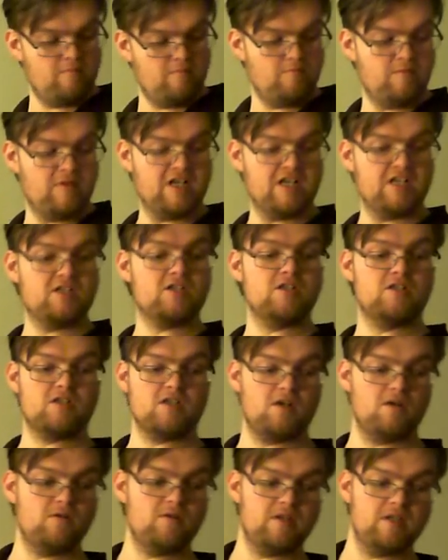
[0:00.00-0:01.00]
But it should
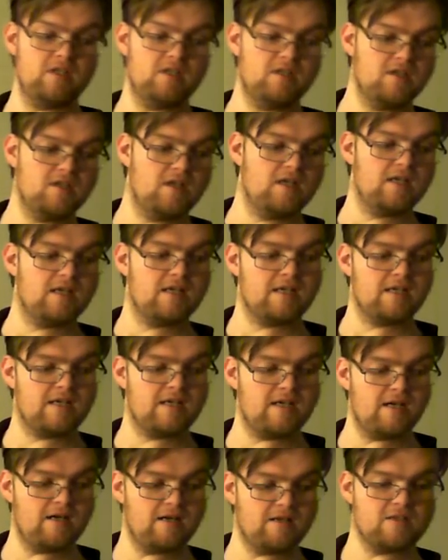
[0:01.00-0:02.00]
show that
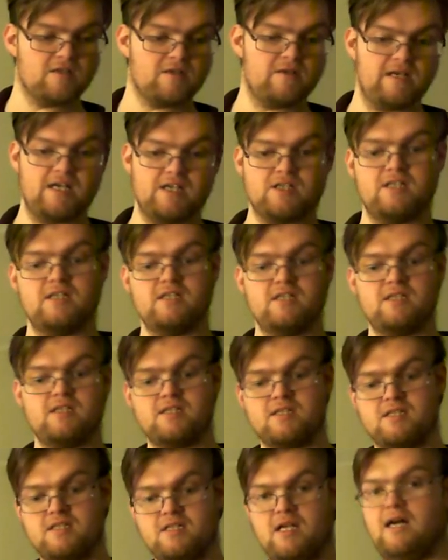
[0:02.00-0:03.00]
character creation
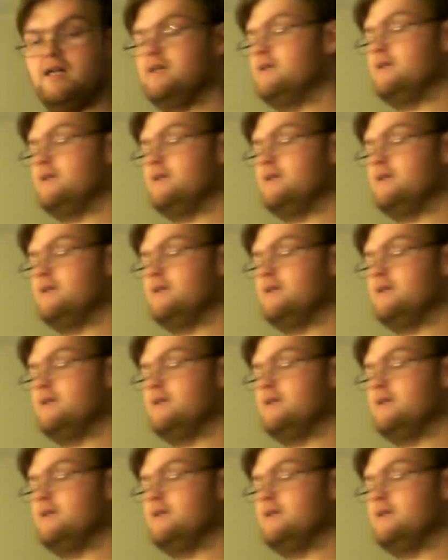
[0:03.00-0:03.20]
is not